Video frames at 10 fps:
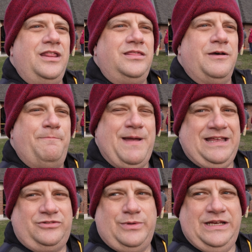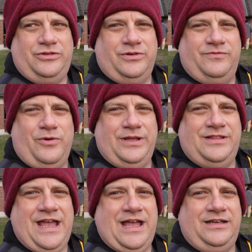The best way to avoid
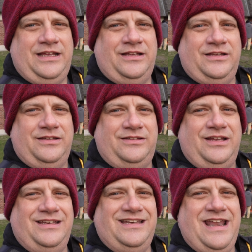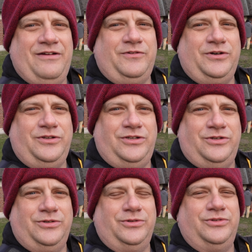that is never
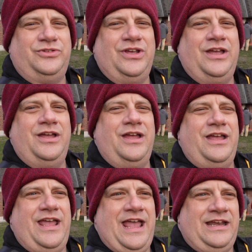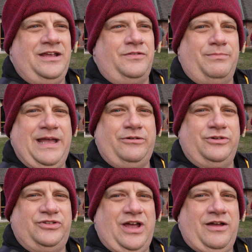use any of the
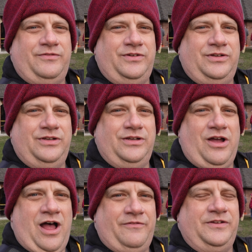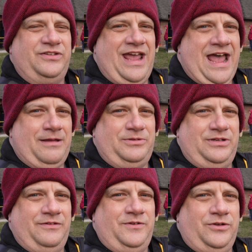Microsoft Office
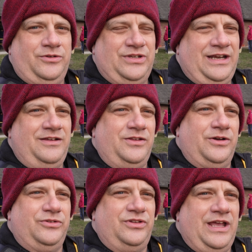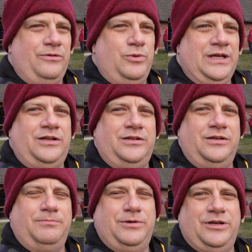apps. If you use any of those, they will
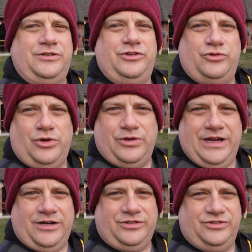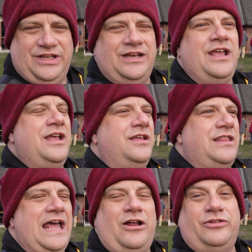put control characters in.
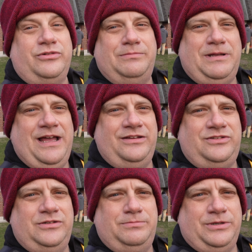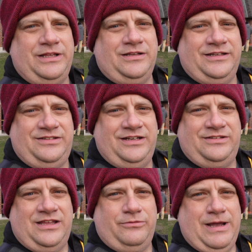That also applies to putting the
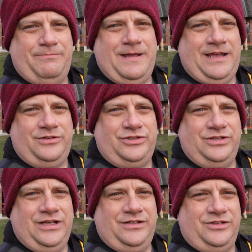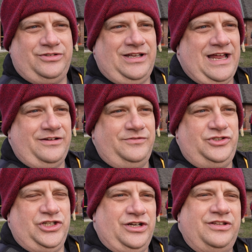listings on the web page. There's a lot of
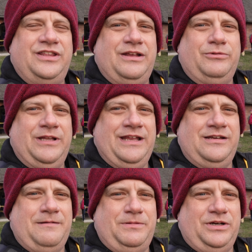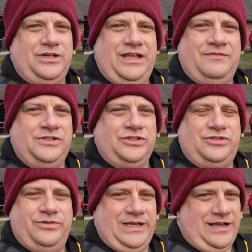junk that will end up there, even
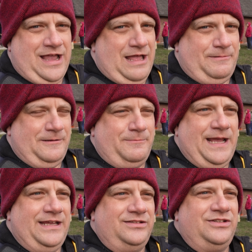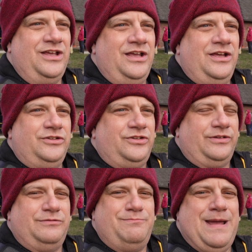just doing a copy and paste. So
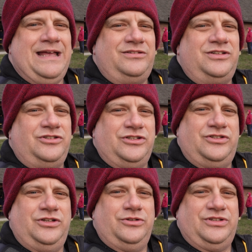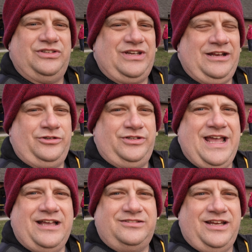it's best to just use a standard
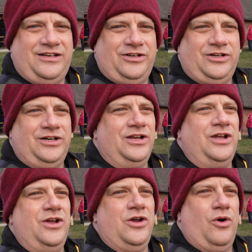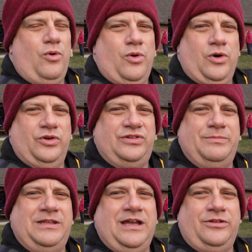text editor, or
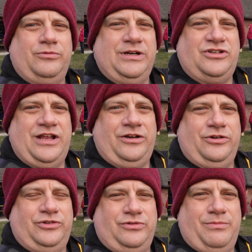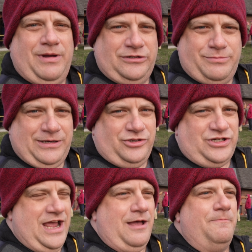some of the other rich editors do a much better
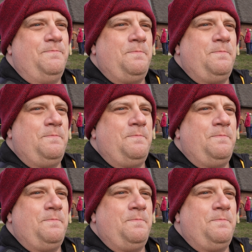job.